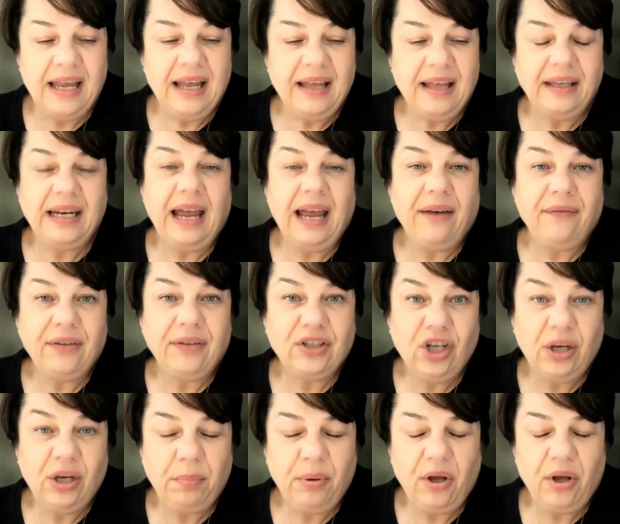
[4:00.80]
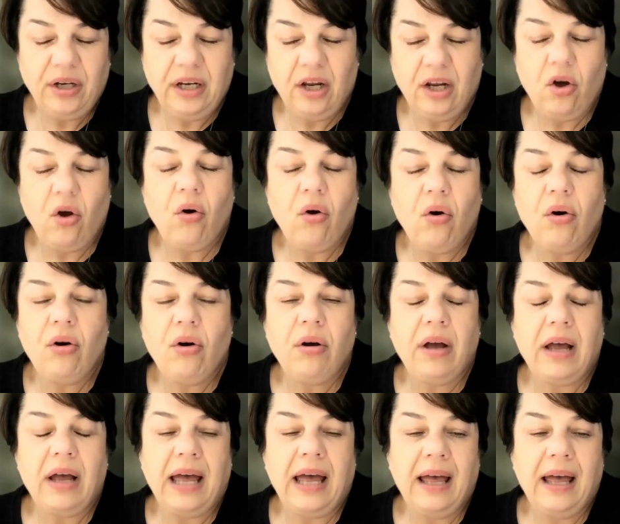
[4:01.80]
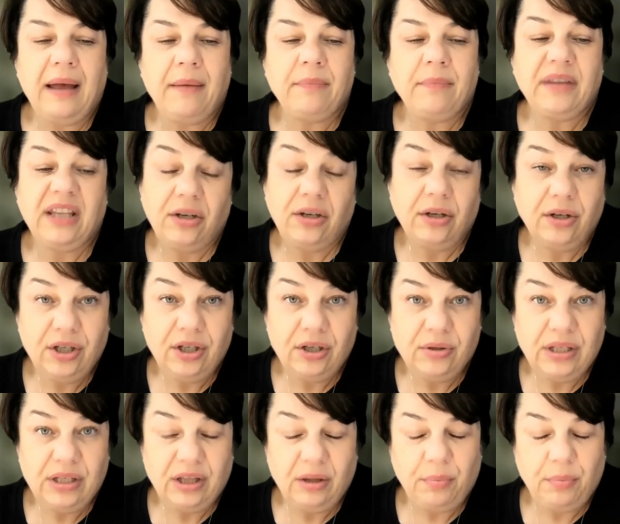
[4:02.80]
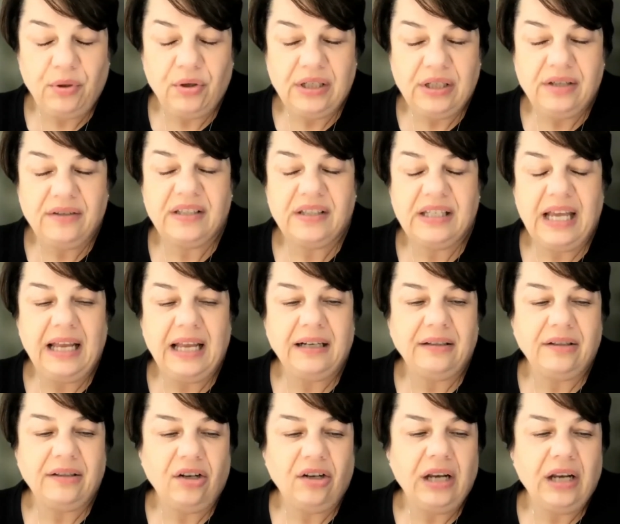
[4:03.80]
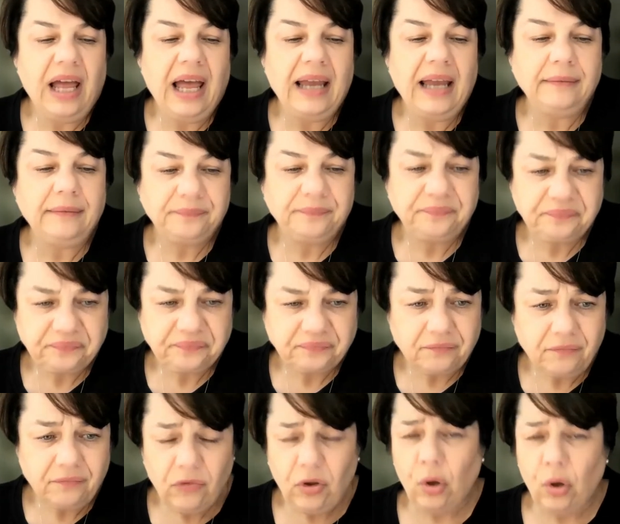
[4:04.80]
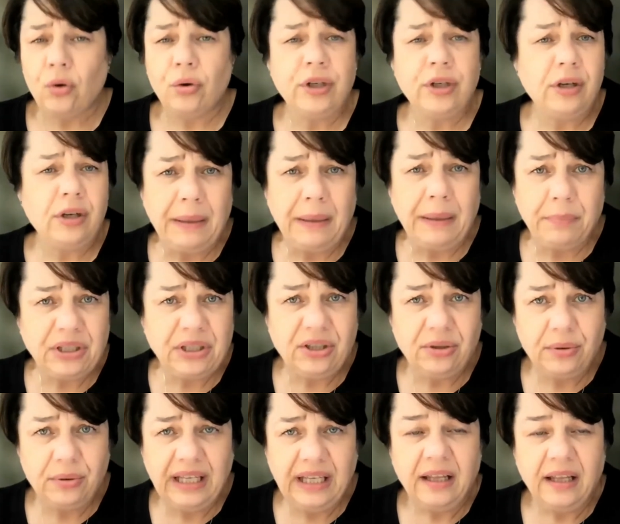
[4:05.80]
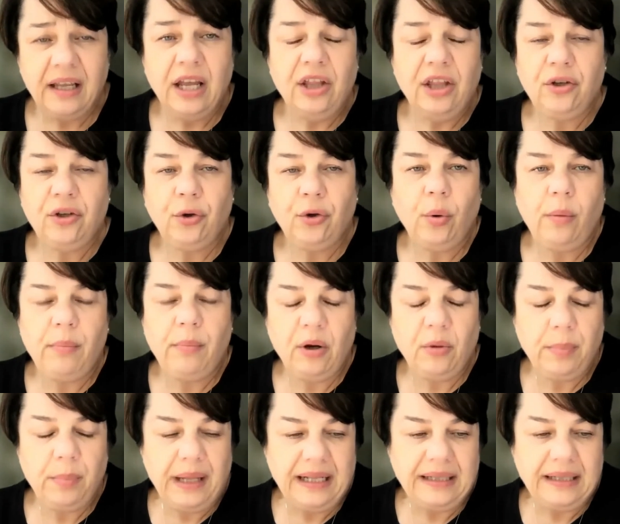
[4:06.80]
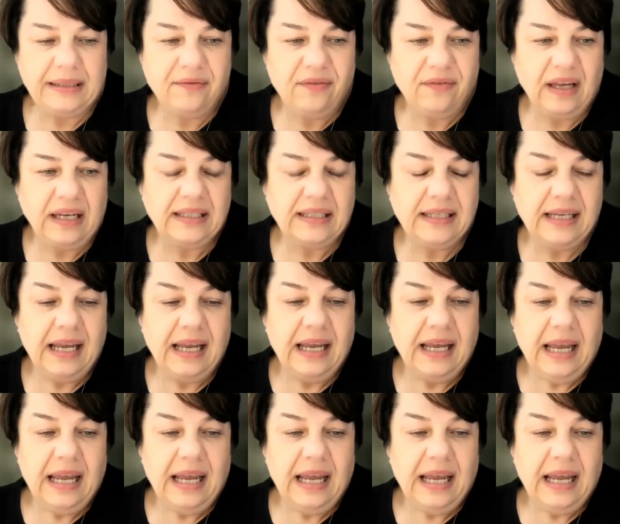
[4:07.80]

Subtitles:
that have a chip on it, or that you can use at the point of sale and online, or you might be doing it through a mobile device.